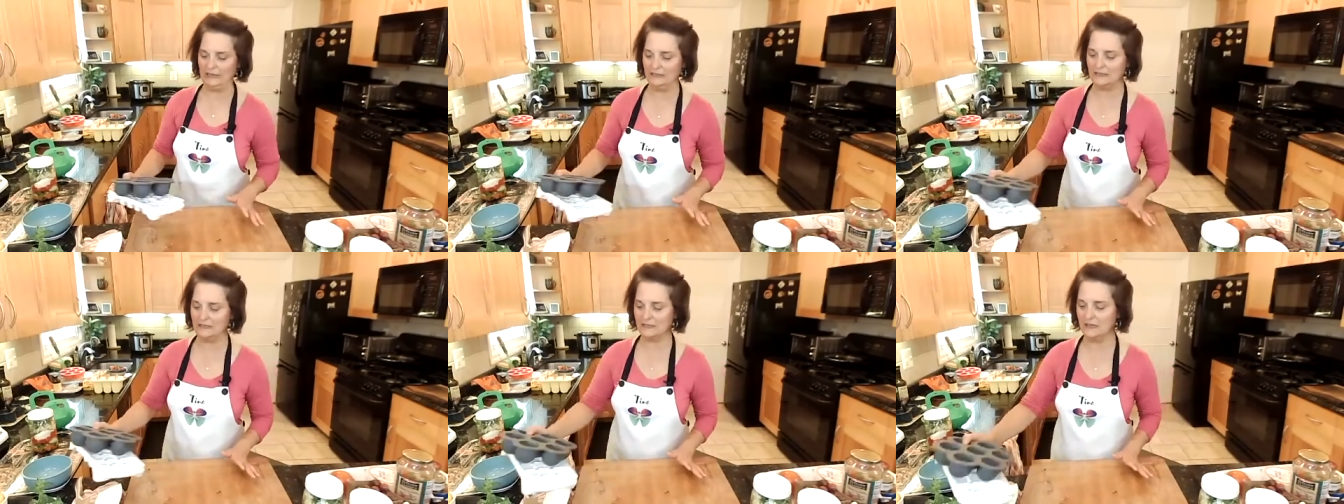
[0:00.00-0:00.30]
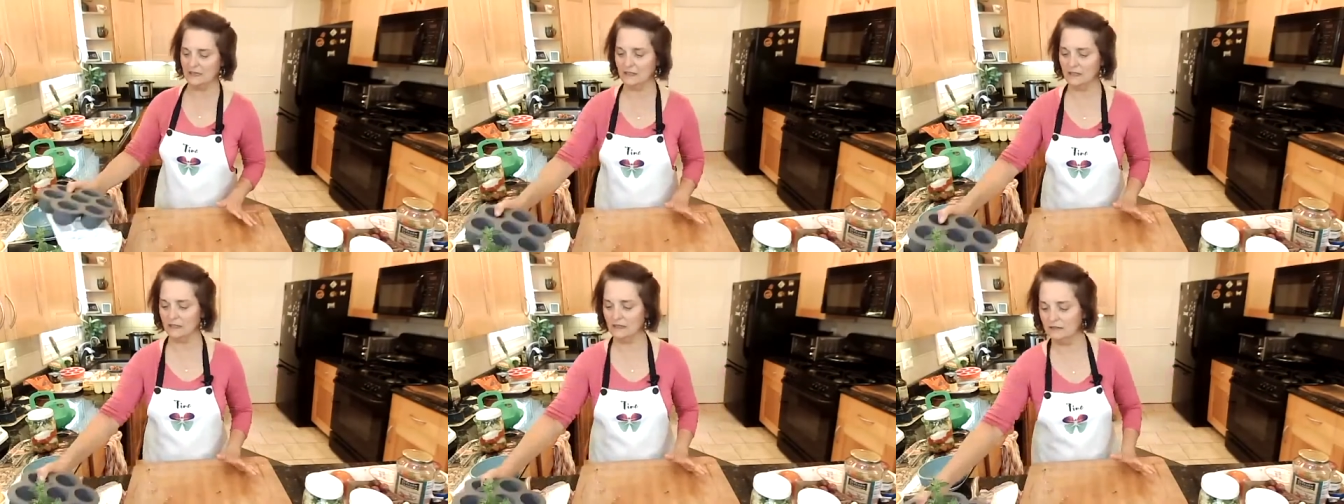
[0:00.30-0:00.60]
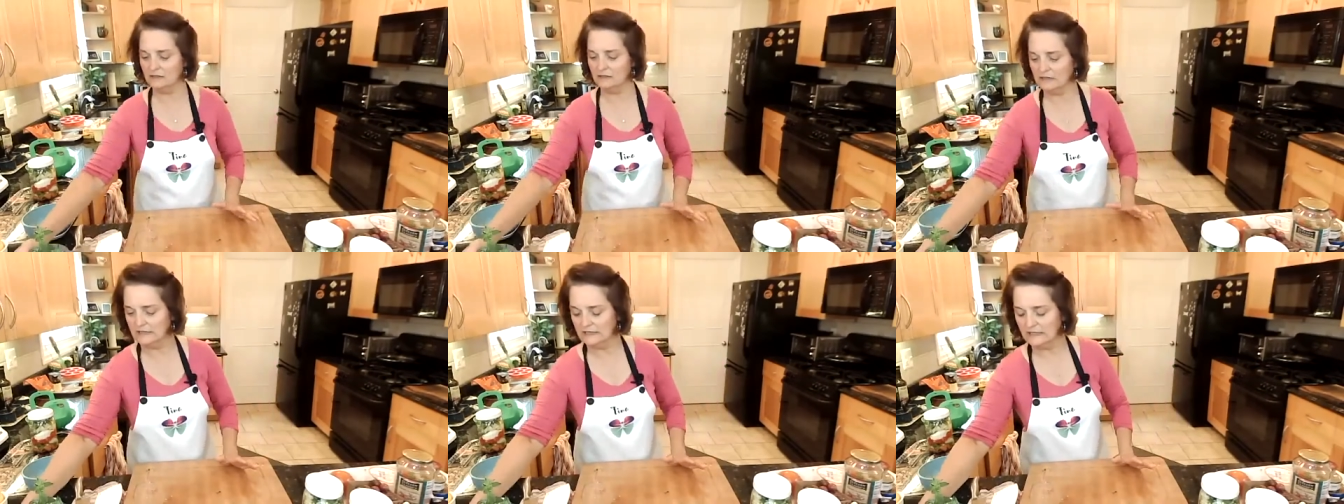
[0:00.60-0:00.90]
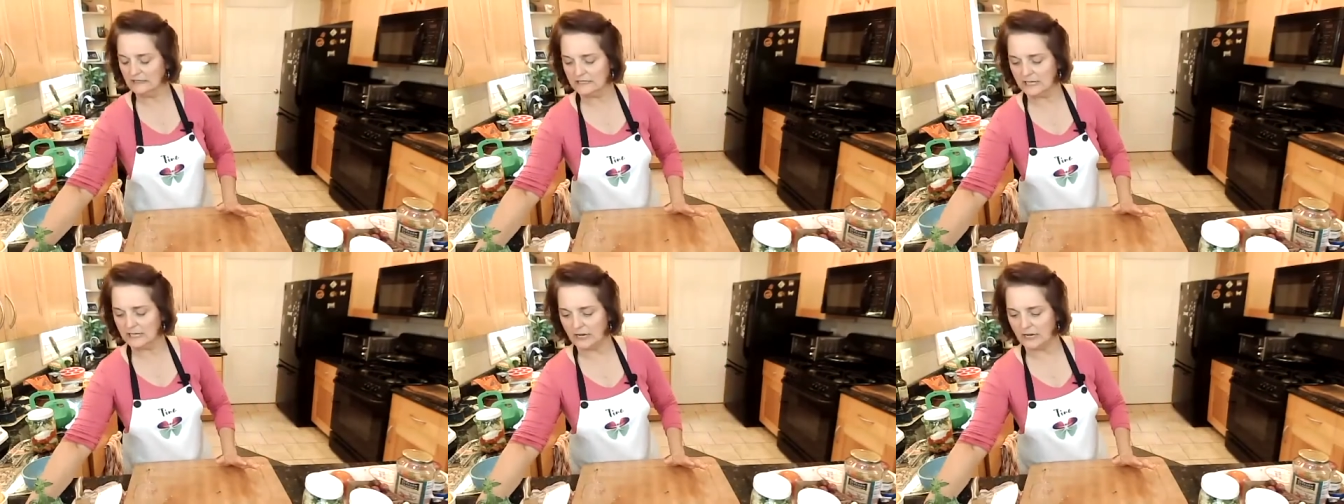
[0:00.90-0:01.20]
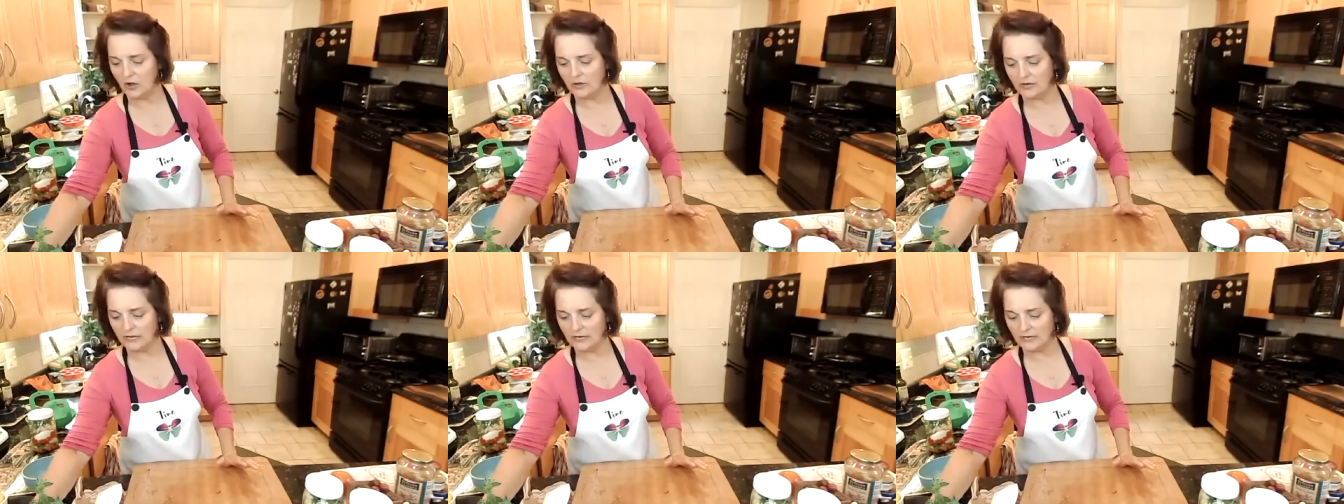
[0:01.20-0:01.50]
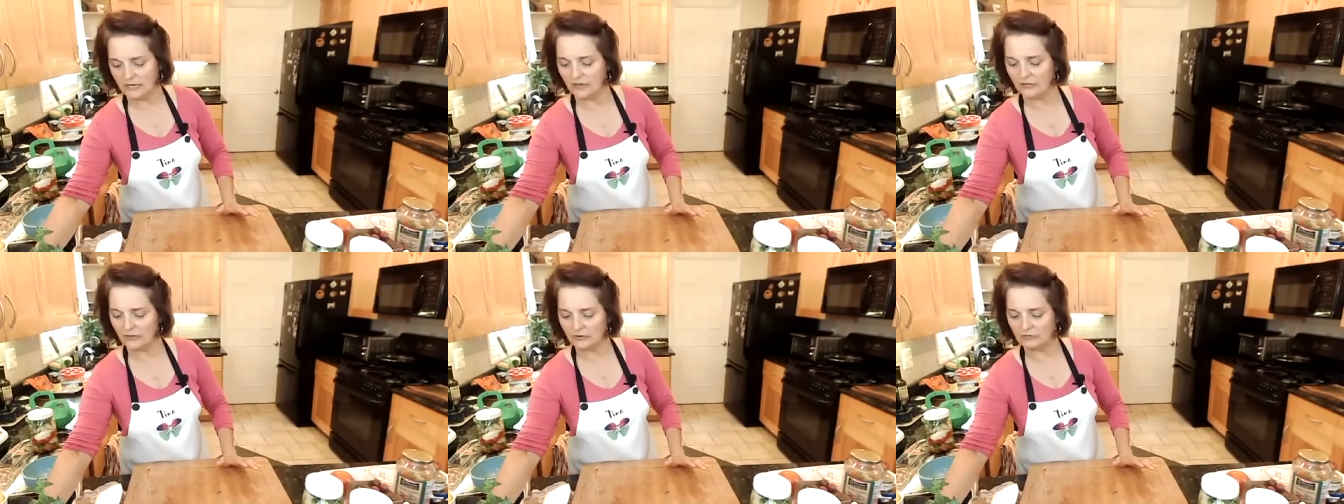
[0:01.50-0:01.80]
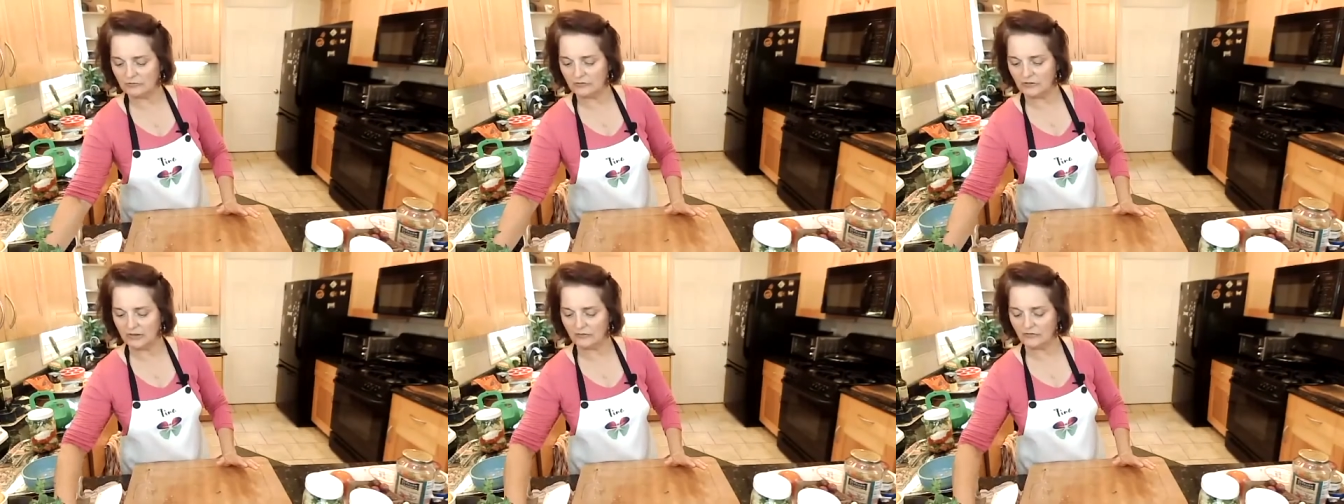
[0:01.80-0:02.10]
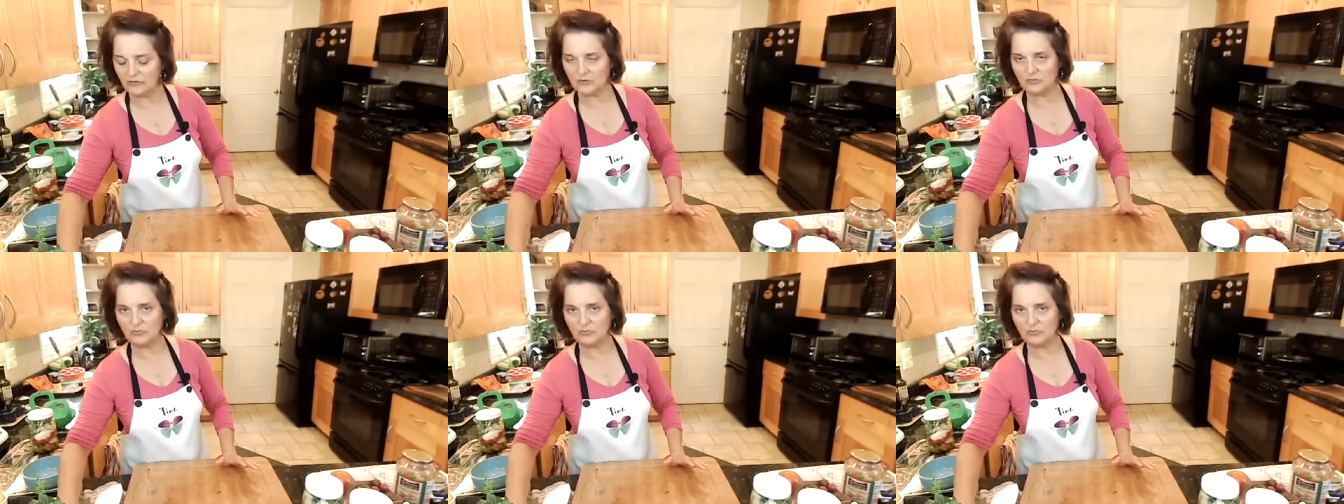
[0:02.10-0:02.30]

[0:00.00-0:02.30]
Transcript: It's not going to take on any other flavors,